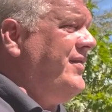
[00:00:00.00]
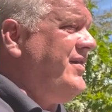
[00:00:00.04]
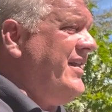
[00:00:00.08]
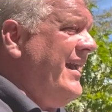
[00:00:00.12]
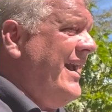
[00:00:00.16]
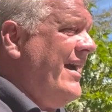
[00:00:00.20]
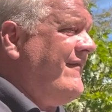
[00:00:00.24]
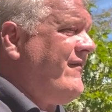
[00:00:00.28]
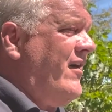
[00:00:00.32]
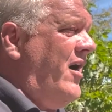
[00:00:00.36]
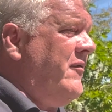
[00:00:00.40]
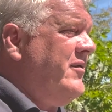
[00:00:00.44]

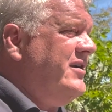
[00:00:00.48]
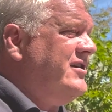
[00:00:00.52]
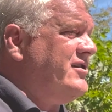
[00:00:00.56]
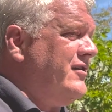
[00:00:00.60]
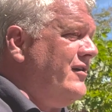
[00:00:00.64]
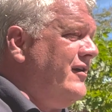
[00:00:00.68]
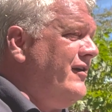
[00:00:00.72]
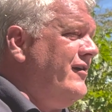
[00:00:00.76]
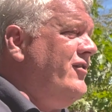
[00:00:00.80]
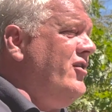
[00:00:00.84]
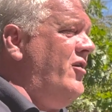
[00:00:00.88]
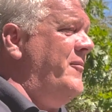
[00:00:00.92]
thing I've always
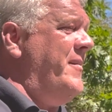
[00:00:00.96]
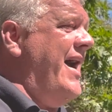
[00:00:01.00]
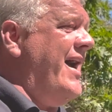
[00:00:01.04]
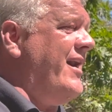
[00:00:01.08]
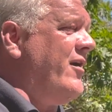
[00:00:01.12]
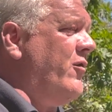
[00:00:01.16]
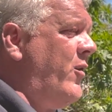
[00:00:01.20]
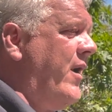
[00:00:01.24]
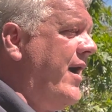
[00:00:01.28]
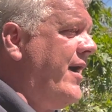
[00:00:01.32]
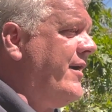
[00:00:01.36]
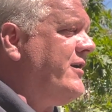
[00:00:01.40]
learned, no
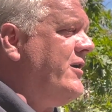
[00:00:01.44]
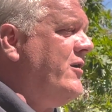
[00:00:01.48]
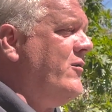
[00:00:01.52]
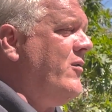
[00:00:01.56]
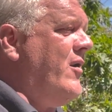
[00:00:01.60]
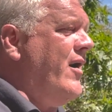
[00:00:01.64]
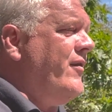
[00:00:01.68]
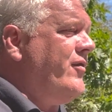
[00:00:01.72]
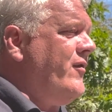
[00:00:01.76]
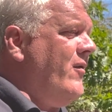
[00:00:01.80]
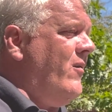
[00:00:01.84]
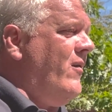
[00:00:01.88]
matter where you
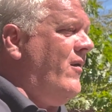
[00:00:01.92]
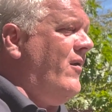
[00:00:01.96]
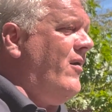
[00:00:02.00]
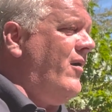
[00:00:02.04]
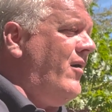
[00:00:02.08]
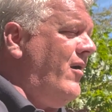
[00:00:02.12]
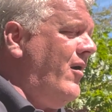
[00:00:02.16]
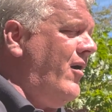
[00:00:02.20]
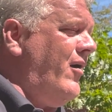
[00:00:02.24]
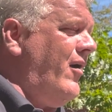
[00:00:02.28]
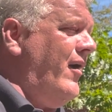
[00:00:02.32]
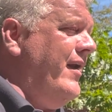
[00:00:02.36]
are
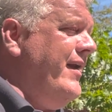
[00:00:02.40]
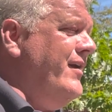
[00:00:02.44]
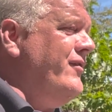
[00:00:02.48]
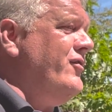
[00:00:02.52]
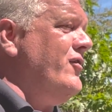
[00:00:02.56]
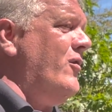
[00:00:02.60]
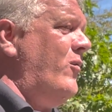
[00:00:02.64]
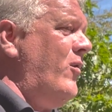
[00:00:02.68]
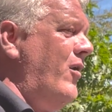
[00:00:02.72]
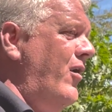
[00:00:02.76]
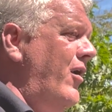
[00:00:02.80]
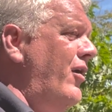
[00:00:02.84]
in
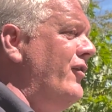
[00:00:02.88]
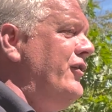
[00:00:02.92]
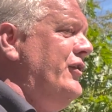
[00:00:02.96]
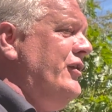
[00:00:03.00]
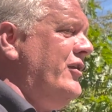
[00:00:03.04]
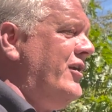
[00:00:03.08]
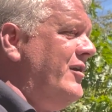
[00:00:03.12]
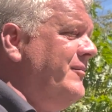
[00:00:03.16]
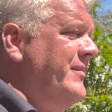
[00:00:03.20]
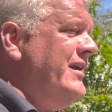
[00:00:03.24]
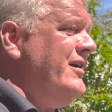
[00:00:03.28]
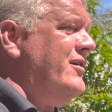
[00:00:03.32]
the world, you can be